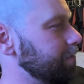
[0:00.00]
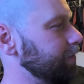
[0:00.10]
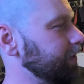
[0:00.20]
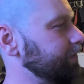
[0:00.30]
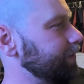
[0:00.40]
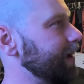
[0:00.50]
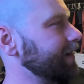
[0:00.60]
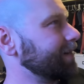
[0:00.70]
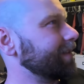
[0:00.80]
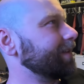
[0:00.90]
Brings me
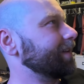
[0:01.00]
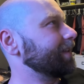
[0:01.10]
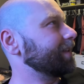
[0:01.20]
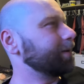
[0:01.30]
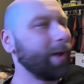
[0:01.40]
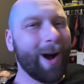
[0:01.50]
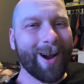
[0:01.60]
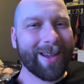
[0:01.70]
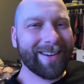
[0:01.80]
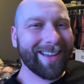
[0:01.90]
back to the the old
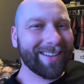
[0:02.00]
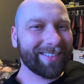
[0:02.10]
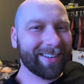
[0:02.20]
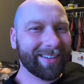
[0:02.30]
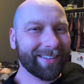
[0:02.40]
hockey days.